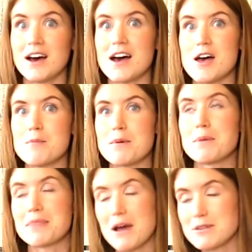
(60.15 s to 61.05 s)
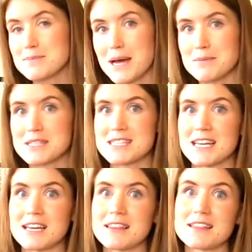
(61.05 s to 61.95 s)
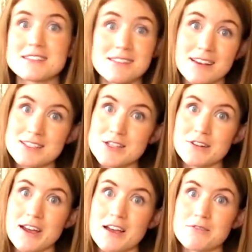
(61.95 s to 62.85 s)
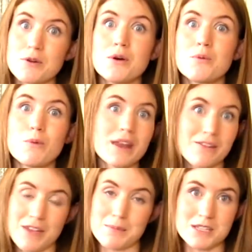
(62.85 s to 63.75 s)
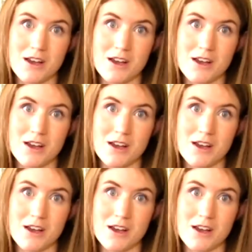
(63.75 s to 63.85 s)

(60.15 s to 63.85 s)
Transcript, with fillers: Um, but that was my mistake. The deluxe carafe would have kept it